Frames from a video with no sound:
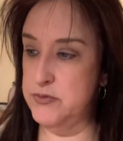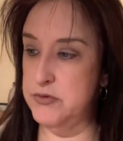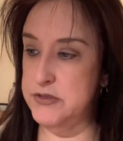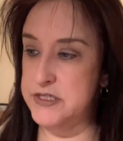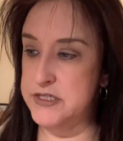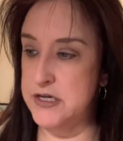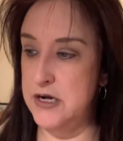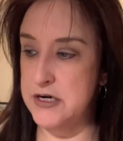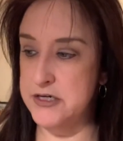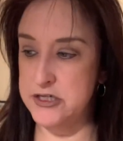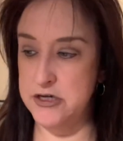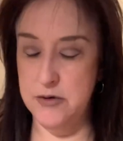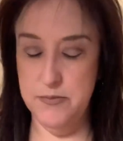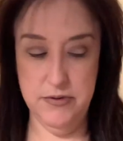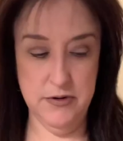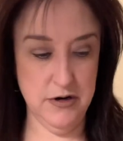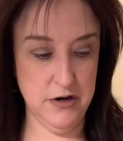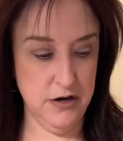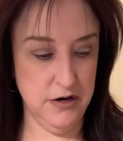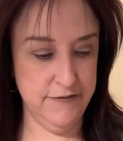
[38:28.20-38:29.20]
one's
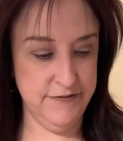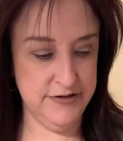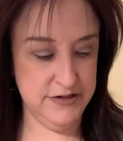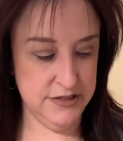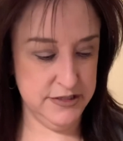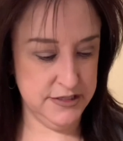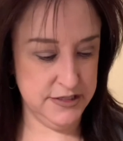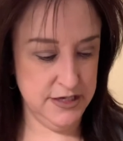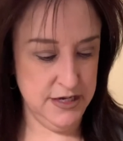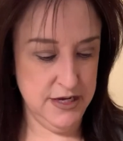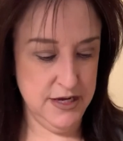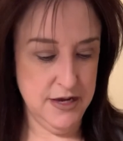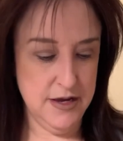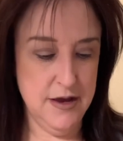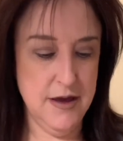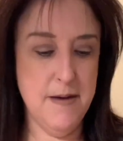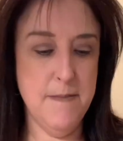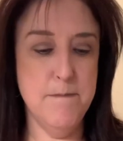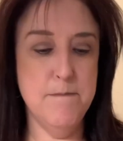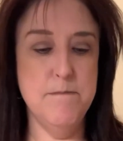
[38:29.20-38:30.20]
October Harvest.
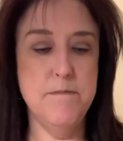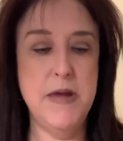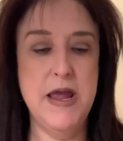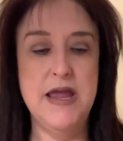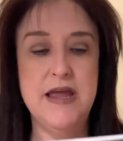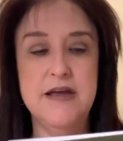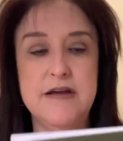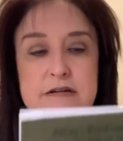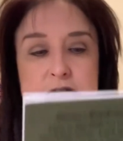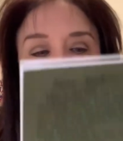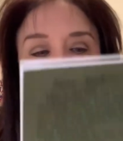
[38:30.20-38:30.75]
May